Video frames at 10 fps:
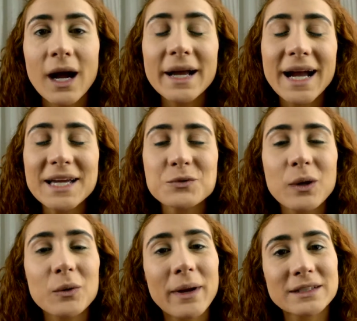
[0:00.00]
Hi guys,
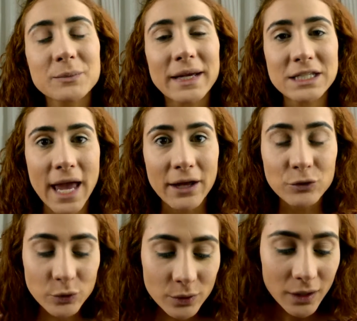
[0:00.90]
welcome back to my
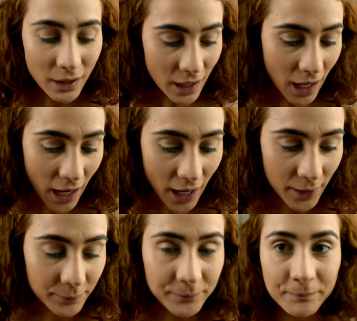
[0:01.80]
channel.
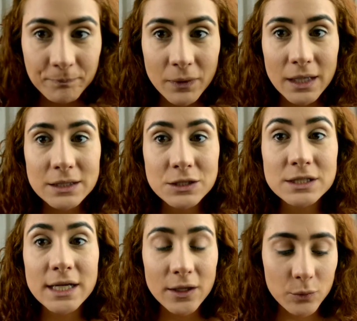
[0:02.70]

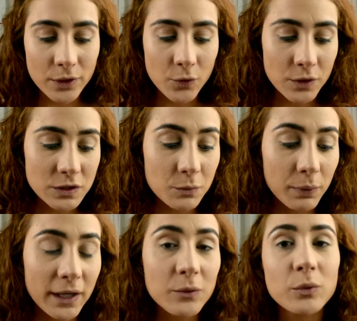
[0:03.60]
Today we're going to
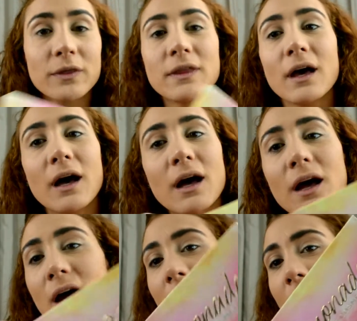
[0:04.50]
play with the
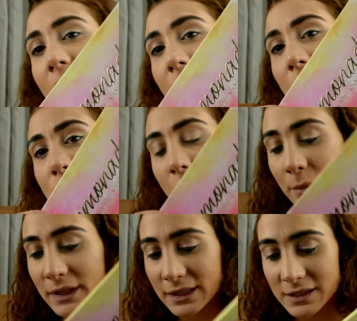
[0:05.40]

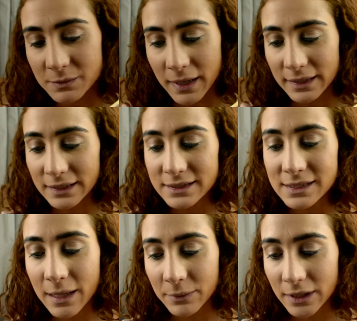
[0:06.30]
Dominique
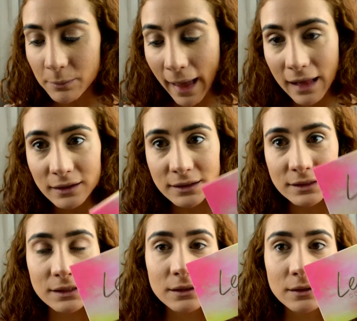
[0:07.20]
Cosmetics Lemonade
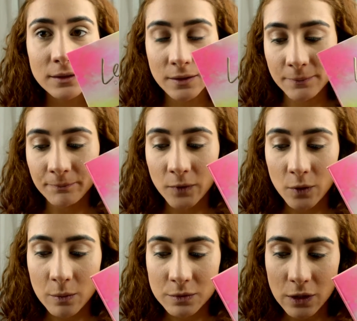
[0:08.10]
Palette.
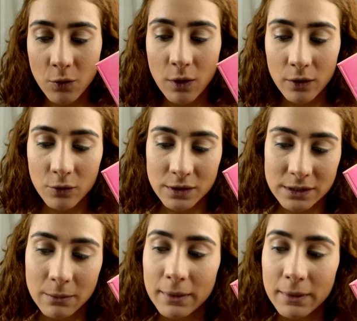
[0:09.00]
Vamos a jugar con esta